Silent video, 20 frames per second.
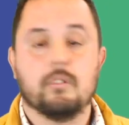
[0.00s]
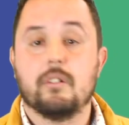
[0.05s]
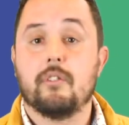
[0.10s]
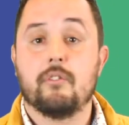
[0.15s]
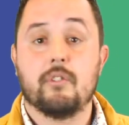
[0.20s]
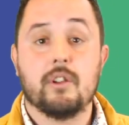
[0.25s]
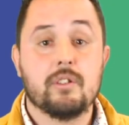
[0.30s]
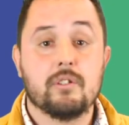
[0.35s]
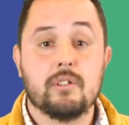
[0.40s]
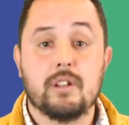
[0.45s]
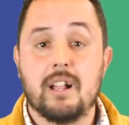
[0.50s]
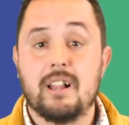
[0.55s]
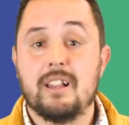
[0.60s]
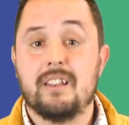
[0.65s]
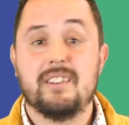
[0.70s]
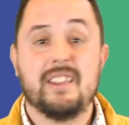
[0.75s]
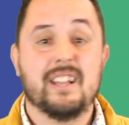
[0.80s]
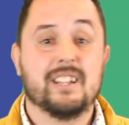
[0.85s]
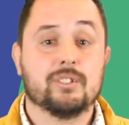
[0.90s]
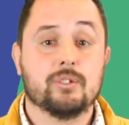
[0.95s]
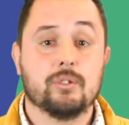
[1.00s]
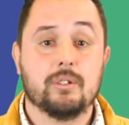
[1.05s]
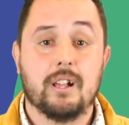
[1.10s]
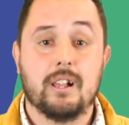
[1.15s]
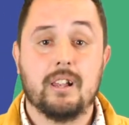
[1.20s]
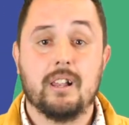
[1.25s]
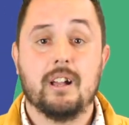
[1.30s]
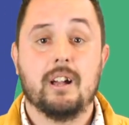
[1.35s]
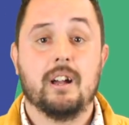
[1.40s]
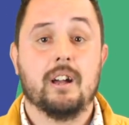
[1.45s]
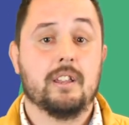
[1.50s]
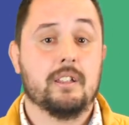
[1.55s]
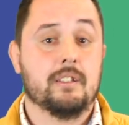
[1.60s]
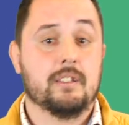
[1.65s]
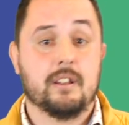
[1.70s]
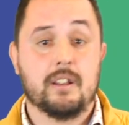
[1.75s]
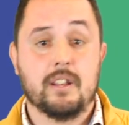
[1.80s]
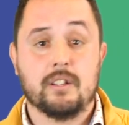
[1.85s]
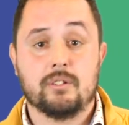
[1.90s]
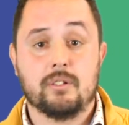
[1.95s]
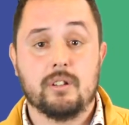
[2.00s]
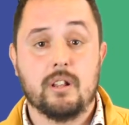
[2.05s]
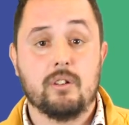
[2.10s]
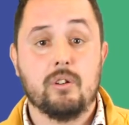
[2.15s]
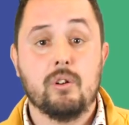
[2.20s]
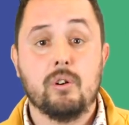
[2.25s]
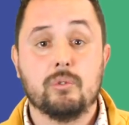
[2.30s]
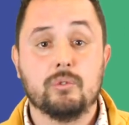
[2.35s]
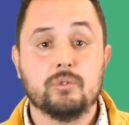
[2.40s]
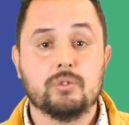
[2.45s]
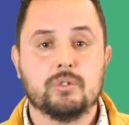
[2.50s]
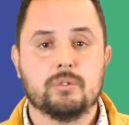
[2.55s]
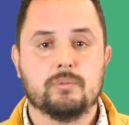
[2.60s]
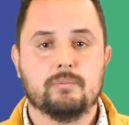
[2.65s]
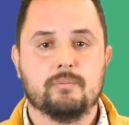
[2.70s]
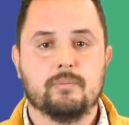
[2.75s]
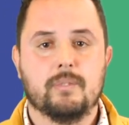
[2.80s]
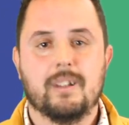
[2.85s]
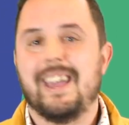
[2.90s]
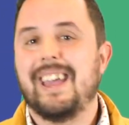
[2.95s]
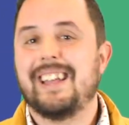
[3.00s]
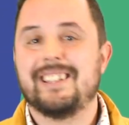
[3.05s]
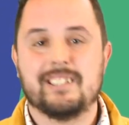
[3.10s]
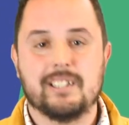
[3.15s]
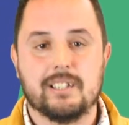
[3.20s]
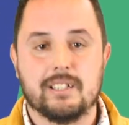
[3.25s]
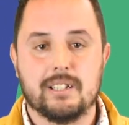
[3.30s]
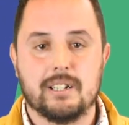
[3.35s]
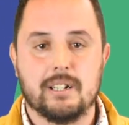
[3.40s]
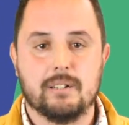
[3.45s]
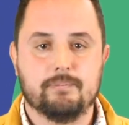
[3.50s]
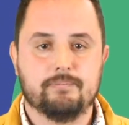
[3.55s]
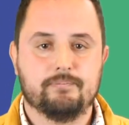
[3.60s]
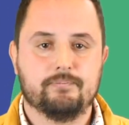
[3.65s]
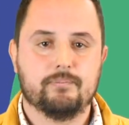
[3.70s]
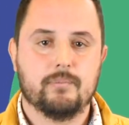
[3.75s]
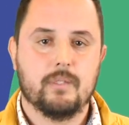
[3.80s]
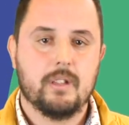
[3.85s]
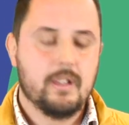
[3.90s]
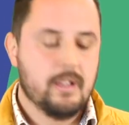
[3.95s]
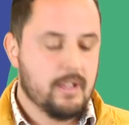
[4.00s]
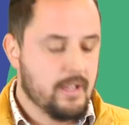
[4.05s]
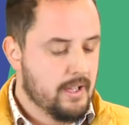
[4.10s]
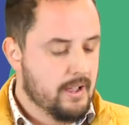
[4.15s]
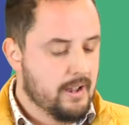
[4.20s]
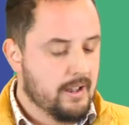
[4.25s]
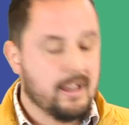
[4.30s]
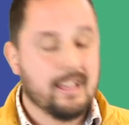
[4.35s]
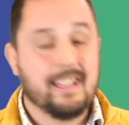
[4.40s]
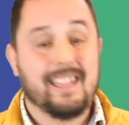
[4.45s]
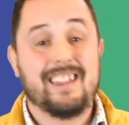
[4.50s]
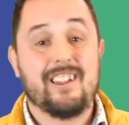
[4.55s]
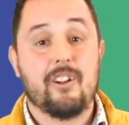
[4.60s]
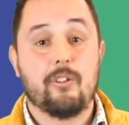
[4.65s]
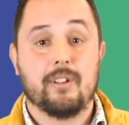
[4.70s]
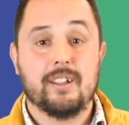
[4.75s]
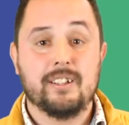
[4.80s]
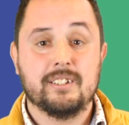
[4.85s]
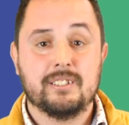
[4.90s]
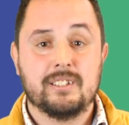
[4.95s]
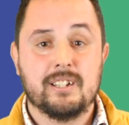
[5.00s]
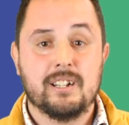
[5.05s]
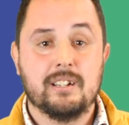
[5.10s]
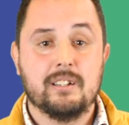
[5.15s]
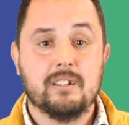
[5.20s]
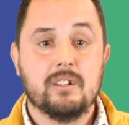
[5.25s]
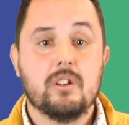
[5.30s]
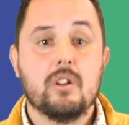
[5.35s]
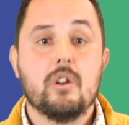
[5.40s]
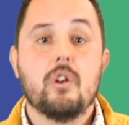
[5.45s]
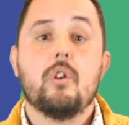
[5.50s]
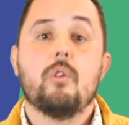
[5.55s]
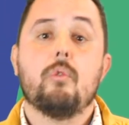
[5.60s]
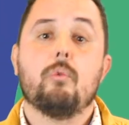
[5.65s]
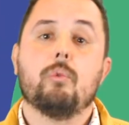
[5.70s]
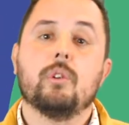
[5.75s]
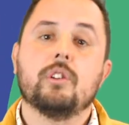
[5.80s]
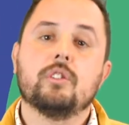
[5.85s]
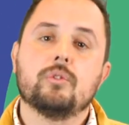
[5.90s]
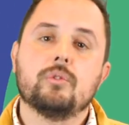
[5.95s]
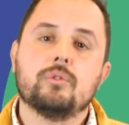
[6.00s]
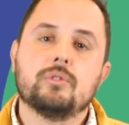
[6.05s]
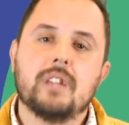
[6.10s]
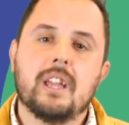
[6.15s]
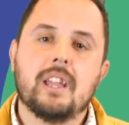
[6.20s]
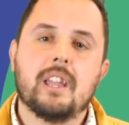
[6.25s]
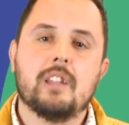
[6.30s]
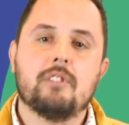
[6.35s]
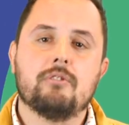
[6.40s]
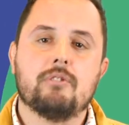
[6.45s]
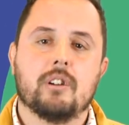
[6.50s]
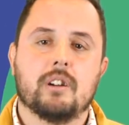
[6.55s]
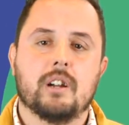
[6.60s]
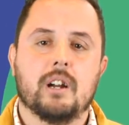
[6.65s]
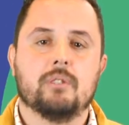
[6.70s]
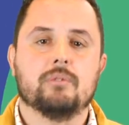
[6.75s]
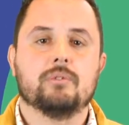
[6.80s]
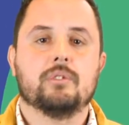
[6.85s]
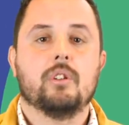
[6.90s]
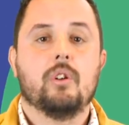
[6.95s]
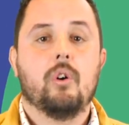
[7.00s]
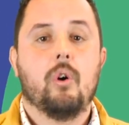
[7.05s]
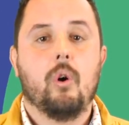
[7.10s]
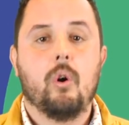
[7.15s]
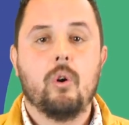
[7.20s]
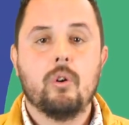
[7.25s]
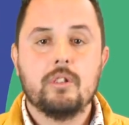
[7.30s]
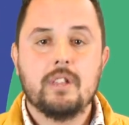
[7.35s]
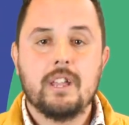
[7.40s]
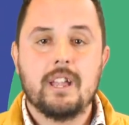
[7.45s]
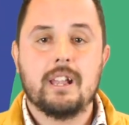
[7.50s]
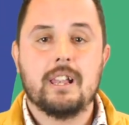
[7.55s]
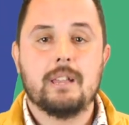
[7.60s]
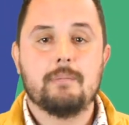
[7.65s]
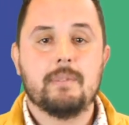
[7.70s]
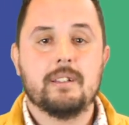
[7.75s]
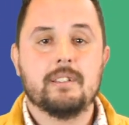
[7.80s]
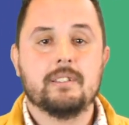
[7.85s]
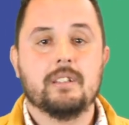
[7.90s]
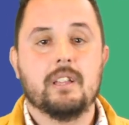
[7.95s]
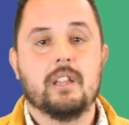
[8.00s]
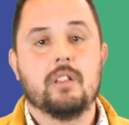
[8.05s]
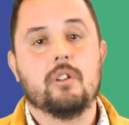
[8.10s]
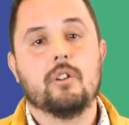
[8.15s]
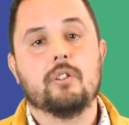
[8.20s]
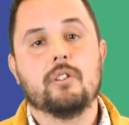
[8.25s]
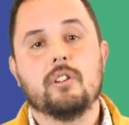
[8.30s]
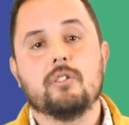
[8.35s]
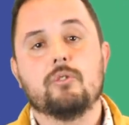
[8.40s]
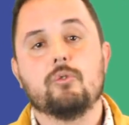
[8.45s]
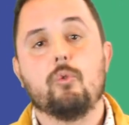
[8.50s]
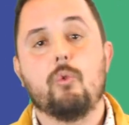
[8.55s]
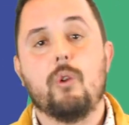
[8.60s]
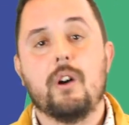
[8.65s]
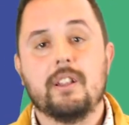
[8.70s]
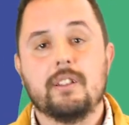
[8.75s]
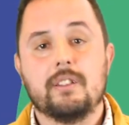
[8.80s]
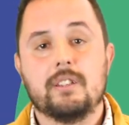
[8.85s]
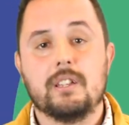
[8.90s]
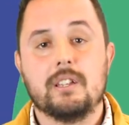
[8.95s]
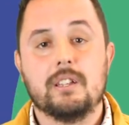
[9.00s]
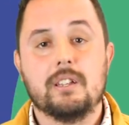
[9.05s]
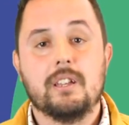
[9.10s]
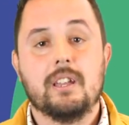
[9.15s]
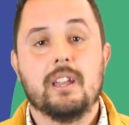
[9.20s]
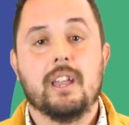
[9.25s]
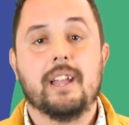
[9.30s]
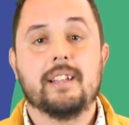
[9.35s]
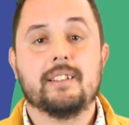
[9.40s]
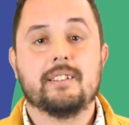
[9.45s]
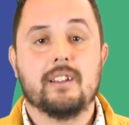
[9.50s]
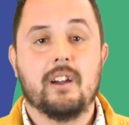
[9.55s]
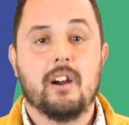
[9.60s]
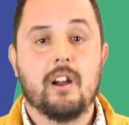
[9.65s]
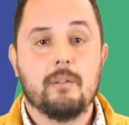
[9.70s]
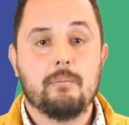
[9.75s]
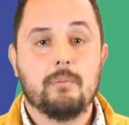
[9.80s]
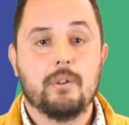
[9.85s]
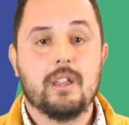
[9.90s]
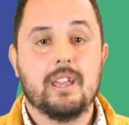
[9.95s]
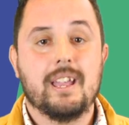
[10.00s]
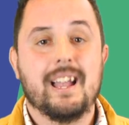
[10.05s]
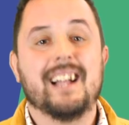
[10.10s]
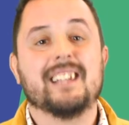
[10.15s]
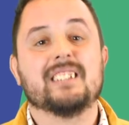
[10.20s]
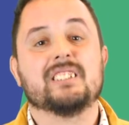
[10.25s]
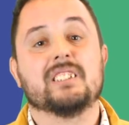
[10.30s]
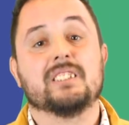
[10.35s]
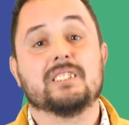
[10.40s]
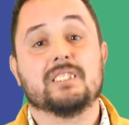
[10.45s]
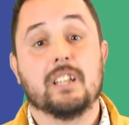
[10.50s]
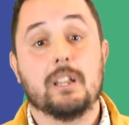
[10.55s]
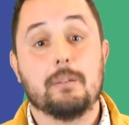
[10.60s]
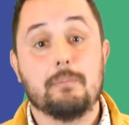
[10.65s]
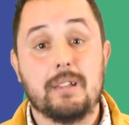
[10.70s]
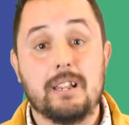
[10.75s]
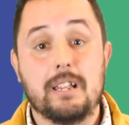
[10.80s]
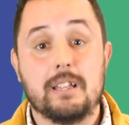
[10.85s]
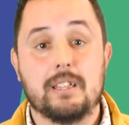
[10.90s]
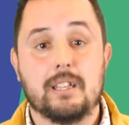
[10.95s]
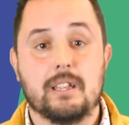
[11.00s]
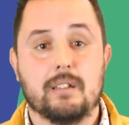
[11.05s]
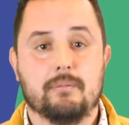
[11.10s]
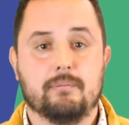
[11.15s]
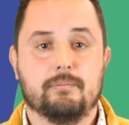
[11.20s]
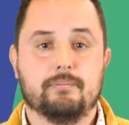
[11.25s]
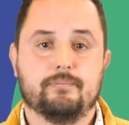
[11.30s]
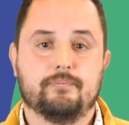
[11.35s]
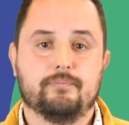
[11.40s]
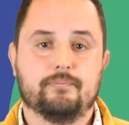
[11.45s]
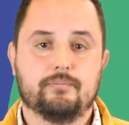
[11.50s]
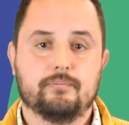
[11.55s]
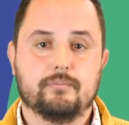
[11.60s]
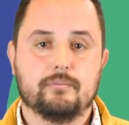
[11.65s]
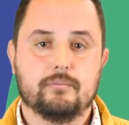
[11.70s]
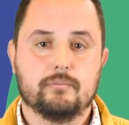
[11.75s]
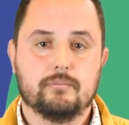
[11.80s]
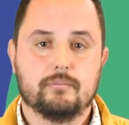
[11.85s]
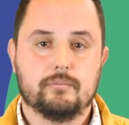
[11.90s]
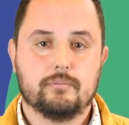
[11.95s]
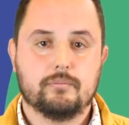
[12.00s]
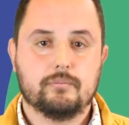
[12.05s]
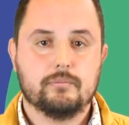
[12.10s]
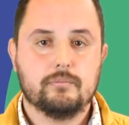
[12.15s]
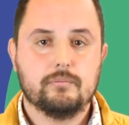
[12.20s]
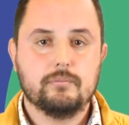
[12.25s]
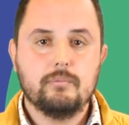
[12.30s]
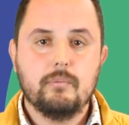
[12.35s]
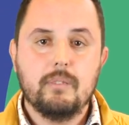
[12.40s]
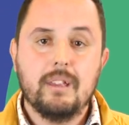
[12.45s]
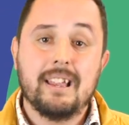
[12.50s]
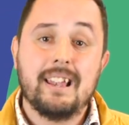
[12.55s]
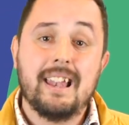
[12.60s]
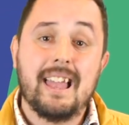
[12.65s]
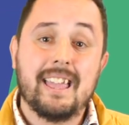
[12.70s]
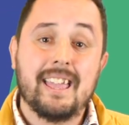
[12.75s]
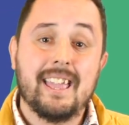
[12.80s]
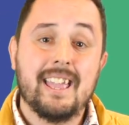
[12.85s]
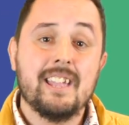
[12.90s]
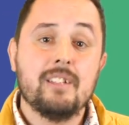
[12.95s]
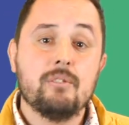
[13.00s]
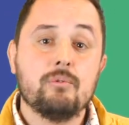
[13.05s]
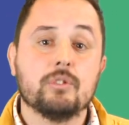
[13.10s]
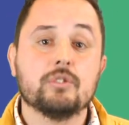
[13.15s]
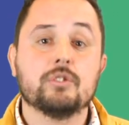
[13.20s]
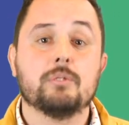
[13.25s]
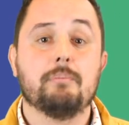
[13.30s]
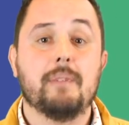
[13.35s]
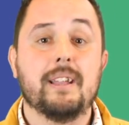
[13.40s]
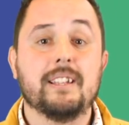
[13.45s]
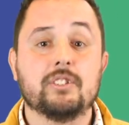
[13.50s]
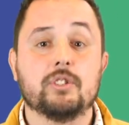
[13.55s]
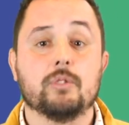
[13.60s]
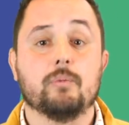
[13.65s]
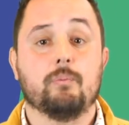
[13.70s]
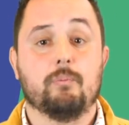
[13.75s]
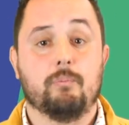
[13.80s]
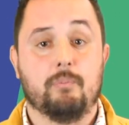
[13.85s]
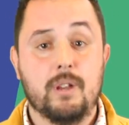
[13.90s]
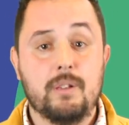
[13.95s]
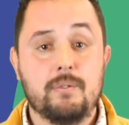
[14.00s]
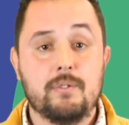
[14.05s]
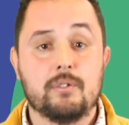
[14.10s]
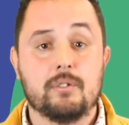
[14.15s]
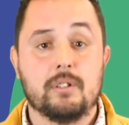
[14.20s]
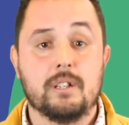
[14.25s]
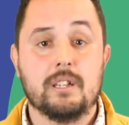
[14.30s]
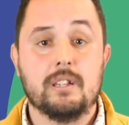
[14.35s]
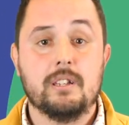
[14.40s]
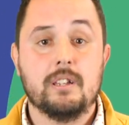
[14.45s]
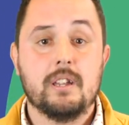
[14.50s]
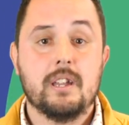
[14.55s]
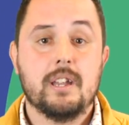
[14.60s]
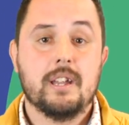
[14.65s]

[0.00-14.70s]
regional, national and international laws, etc. Like in orchestra, we should take into account all the elements in order to guarantee its harmony and sustainability. Like it was mentioned previously,